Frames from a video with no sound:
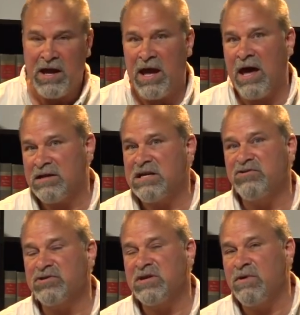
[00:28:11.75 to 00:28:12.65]
And it's
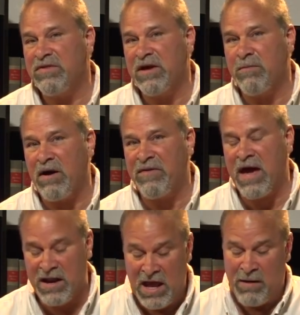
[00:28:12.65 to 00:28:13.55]
interesting when you think about
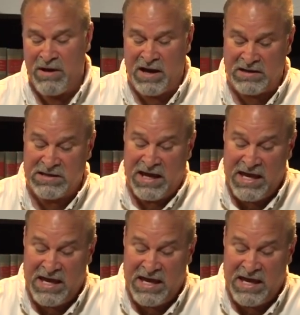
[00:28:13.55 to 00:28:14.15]
that because